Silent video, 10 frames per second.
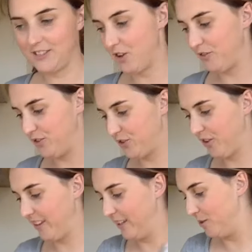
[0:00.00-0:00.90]
So I've just
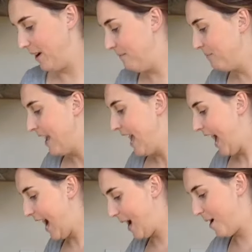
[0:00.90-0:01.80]
got the little one.
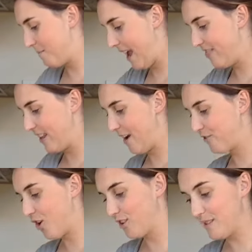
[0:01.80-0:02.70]
And then I've
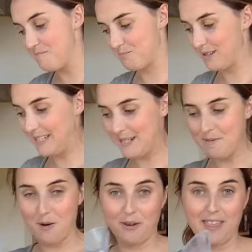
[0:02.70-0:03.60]
got some breast
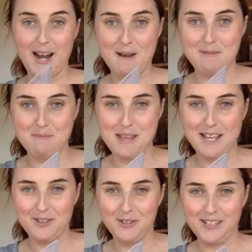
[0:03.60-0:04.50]
milk that I
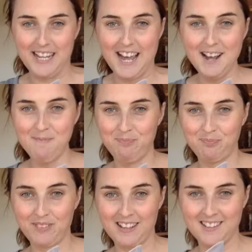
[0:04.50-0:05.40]
prepared earlier.
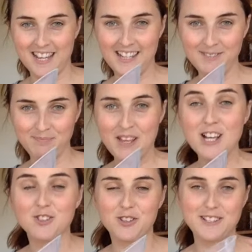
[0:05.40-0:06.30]
See?
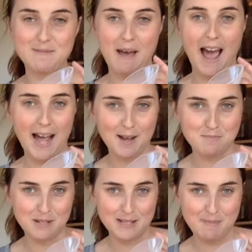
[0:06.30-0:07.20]
So this is my Hakka
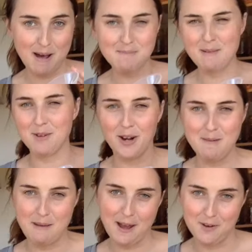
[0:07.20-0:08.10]
breast pump. I'm not going
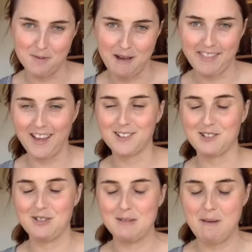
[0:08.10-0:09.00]
to bang on about that because I
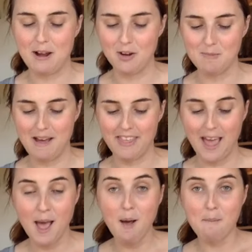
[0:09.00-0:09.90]
always bang on about that.